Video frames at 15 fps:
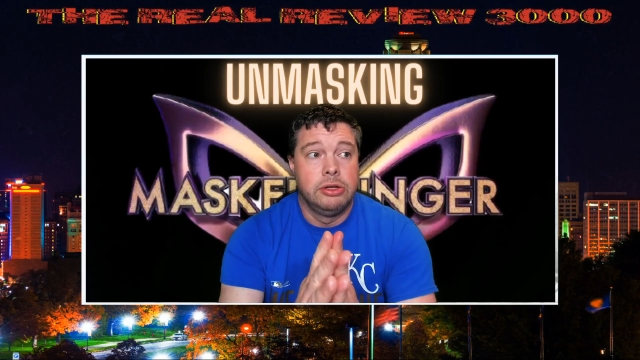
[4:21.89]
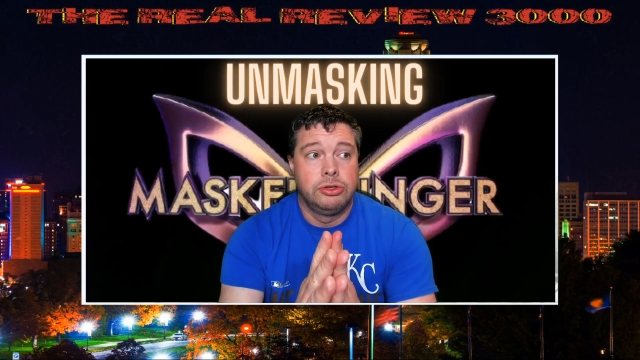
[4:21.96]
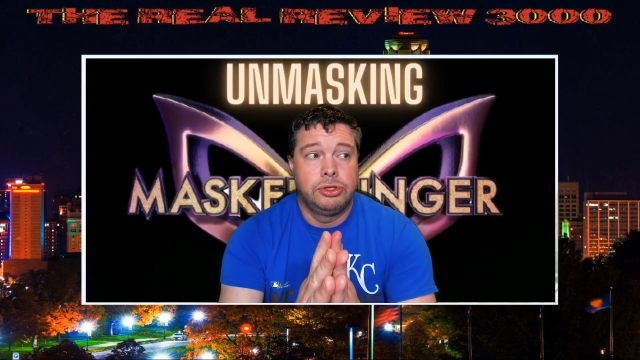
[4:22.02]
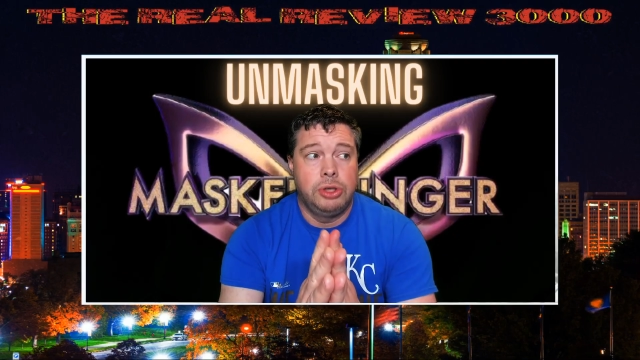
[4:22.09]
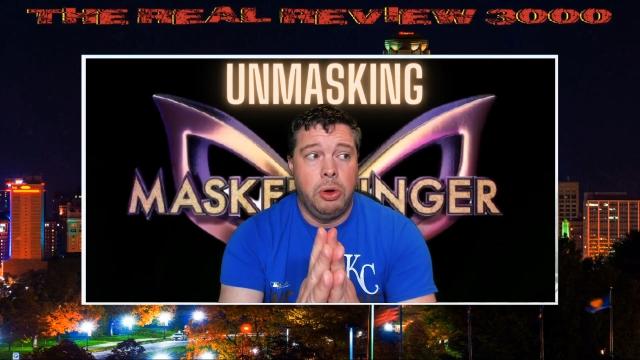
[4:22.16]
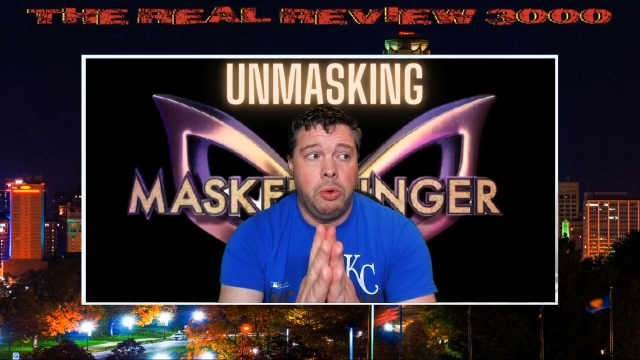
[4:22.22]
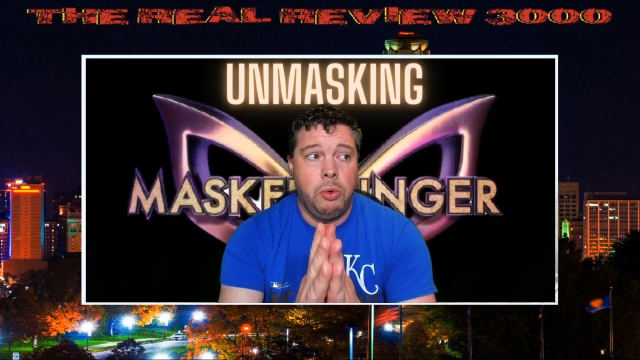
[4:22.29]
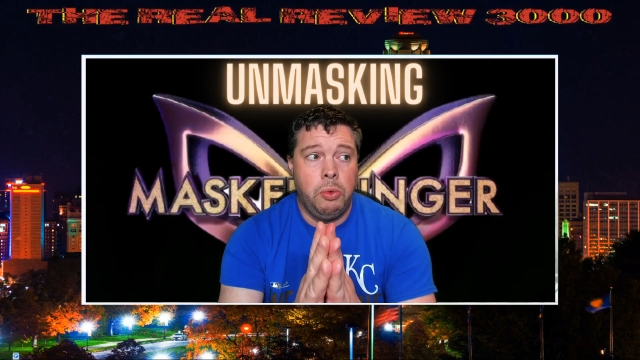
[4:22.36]

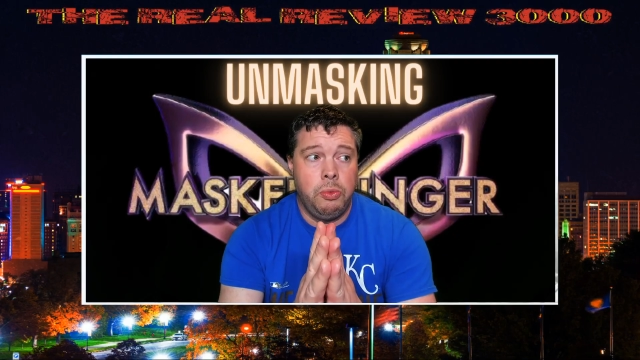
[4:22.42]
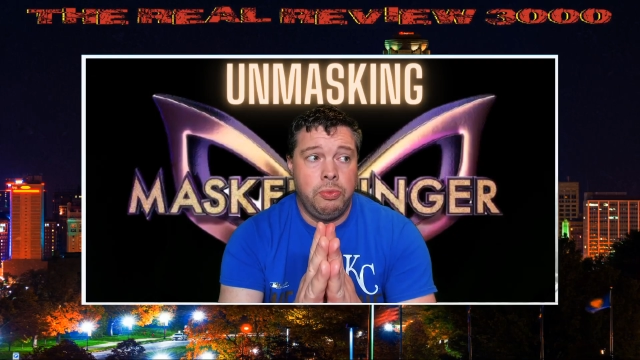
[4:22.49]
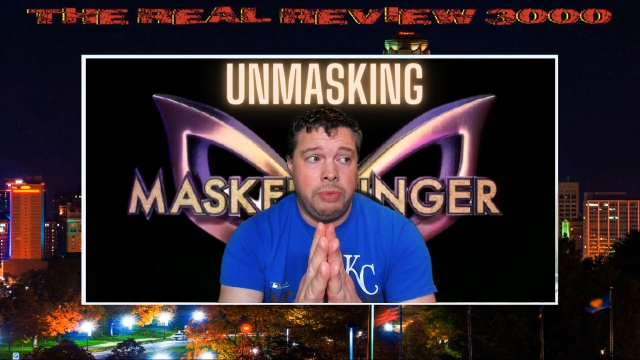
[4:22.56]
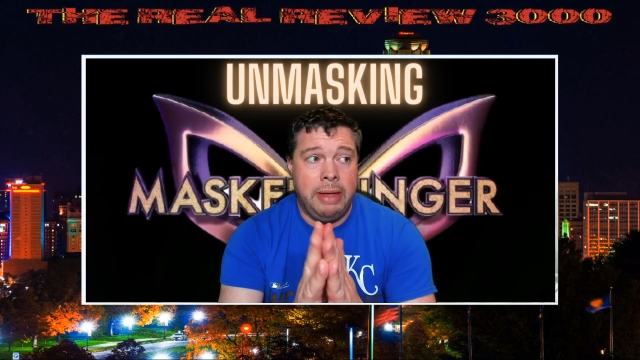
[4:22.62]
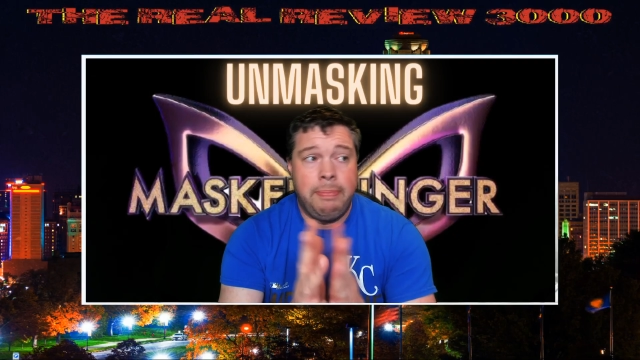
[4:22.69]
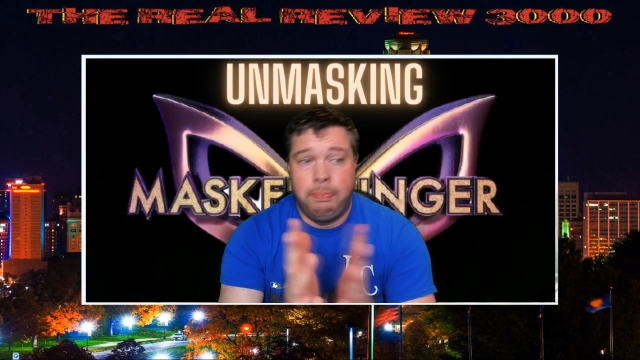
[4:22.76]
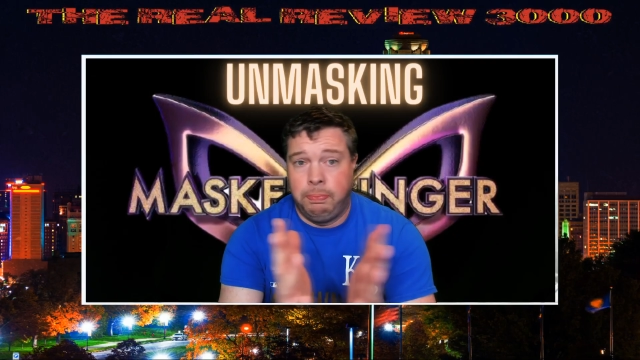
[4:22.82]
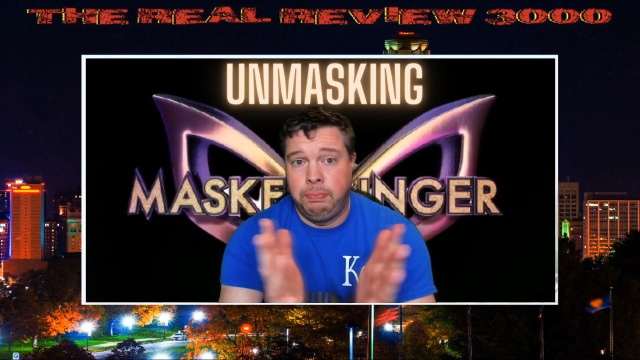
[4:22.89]
So
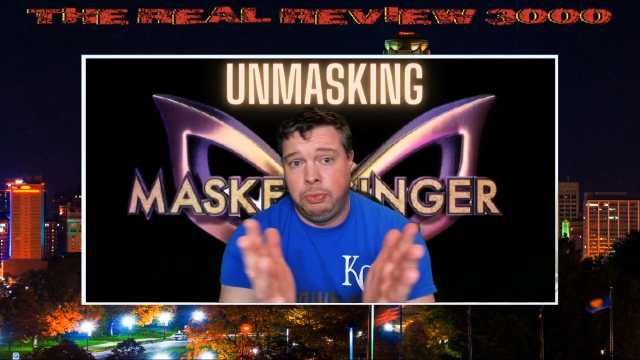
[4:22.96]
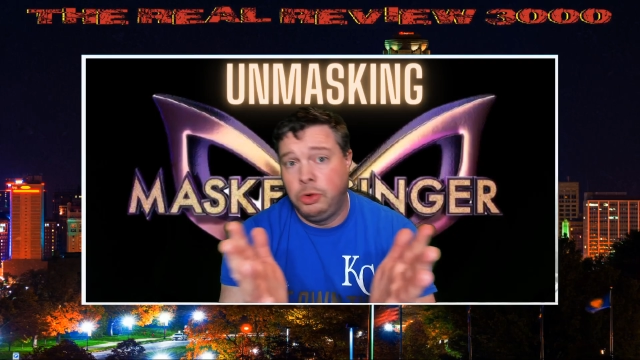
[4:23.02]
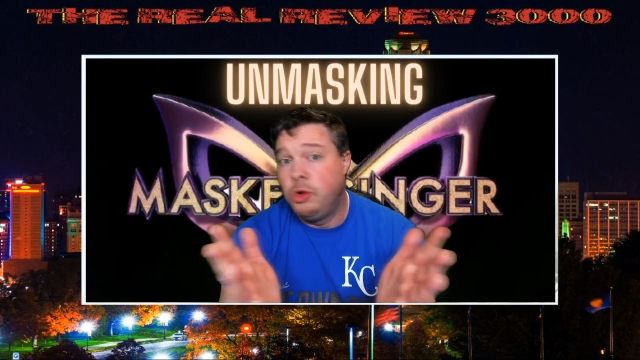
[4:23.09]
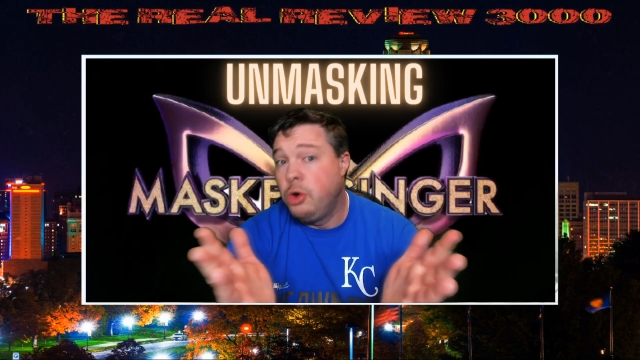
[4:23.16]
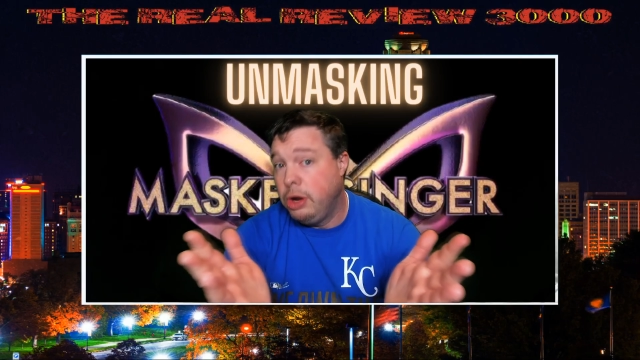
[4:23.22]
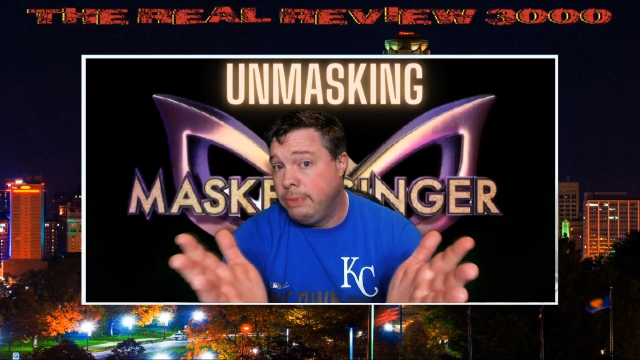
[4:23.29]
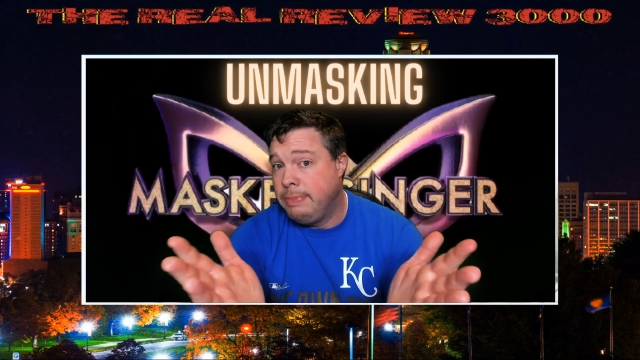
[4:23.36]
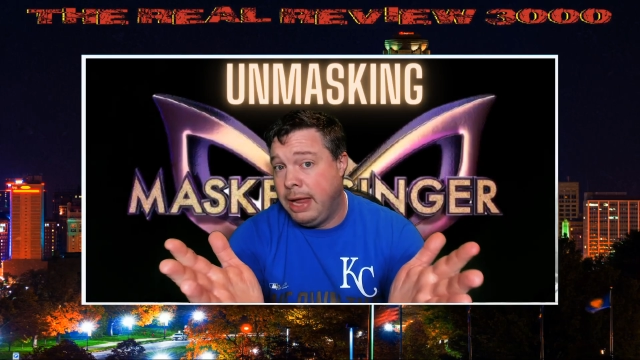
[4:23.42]
they
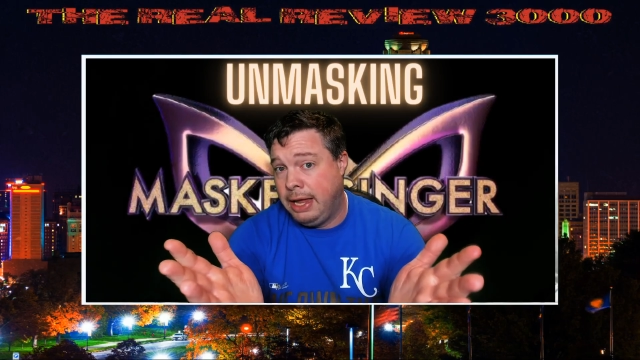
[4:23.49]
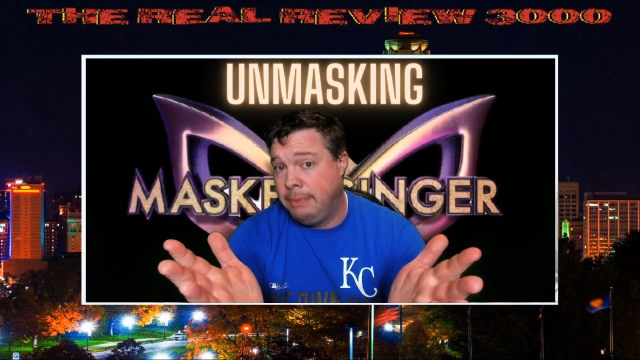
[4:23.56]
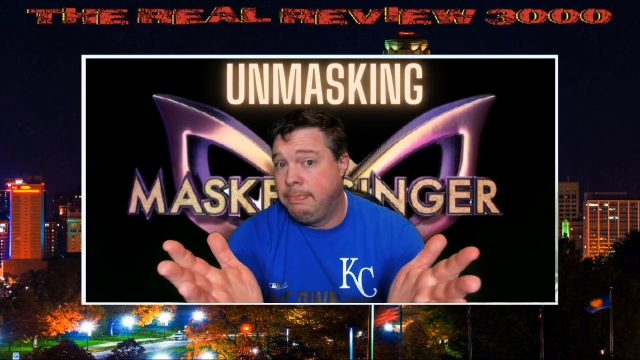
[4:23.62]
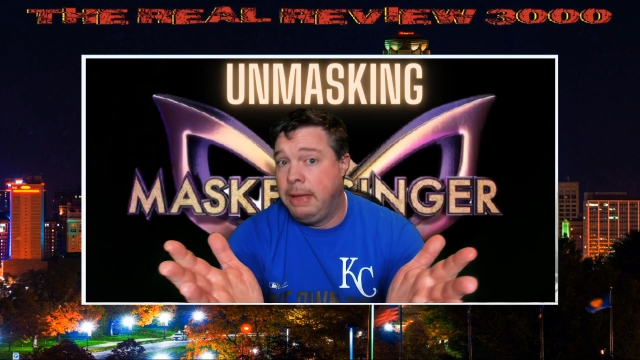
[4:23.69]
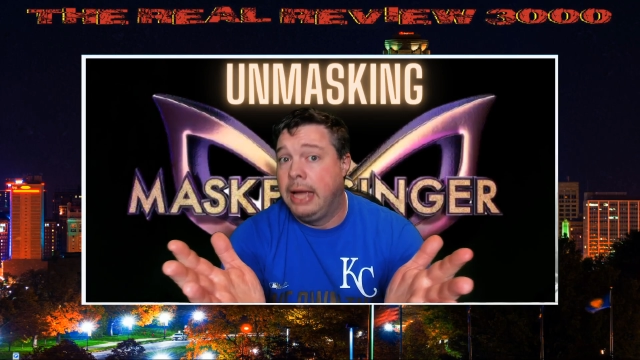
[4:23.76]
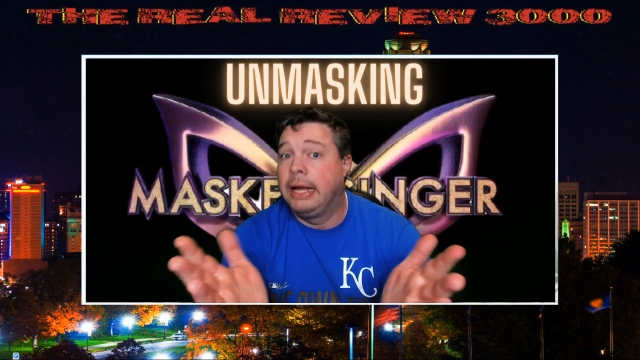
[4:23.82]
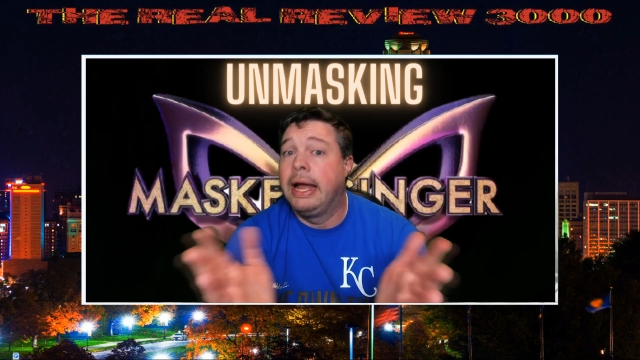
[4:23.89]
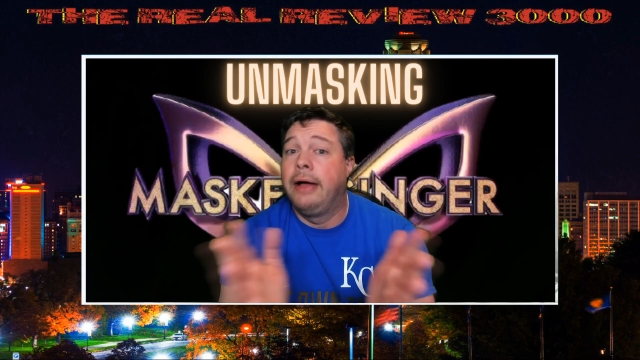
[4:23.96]
could make it
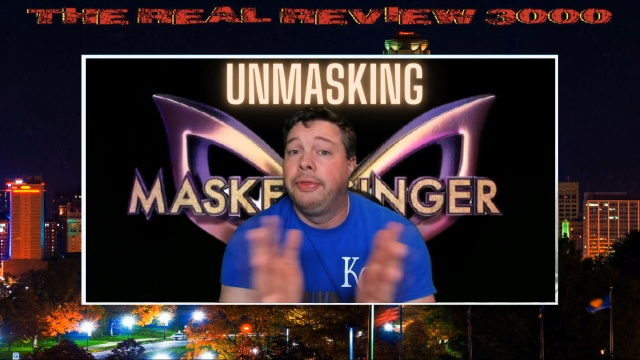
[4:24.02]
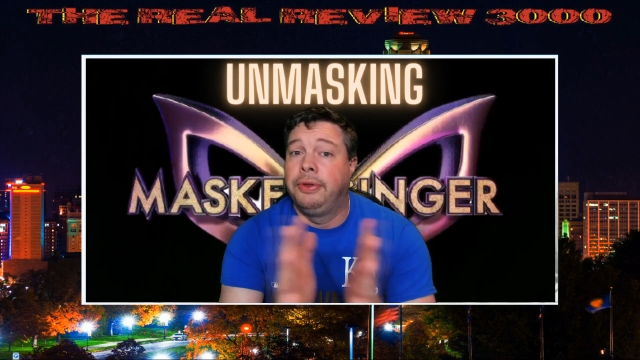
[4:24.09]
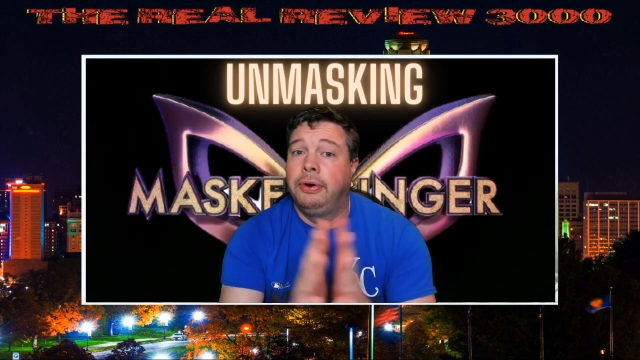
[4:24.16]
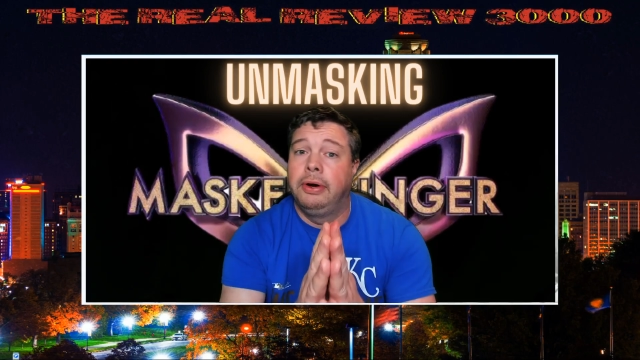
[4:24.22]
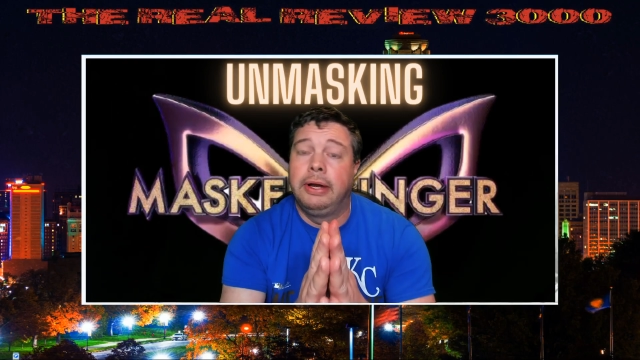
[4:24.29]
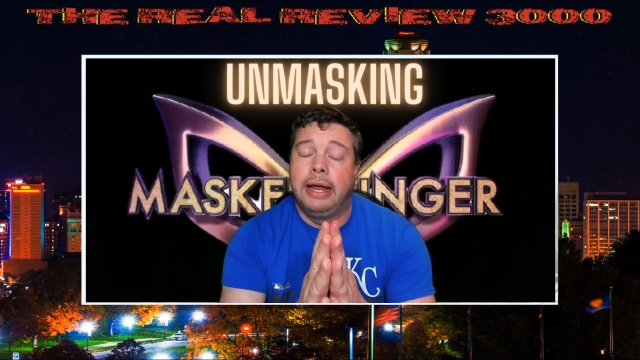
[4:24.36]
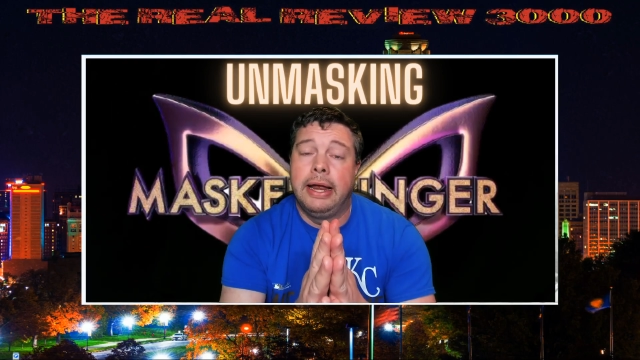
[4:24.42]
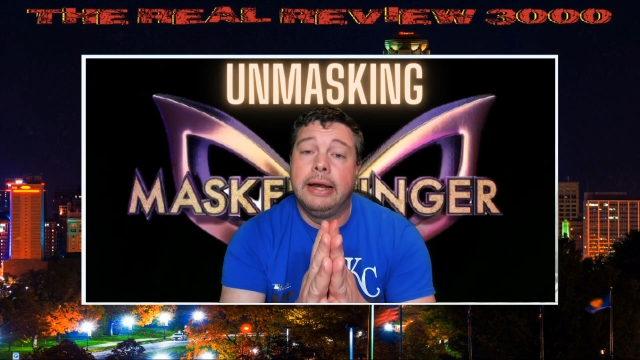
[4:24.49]
back out
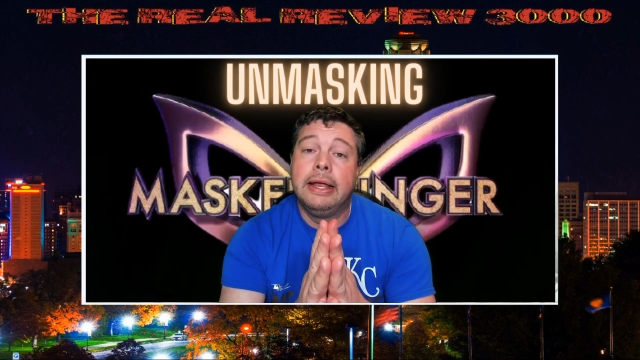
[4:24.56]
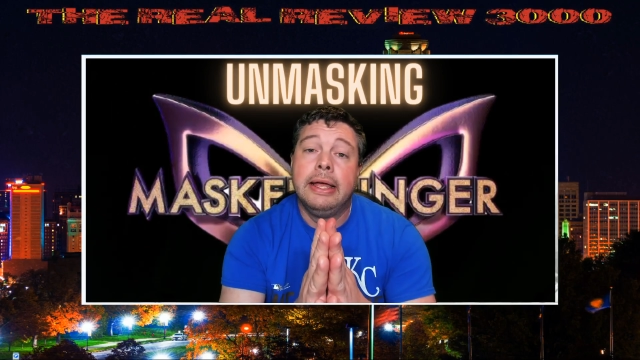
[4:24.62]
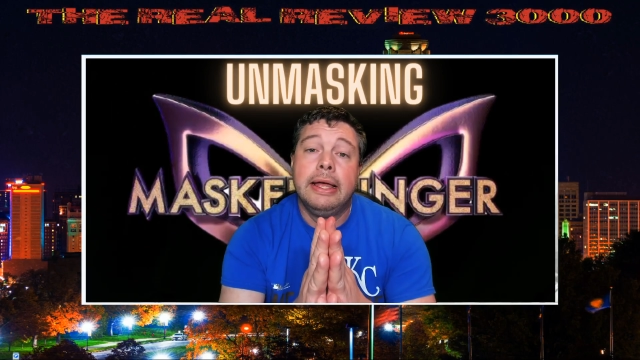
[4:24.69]
there again.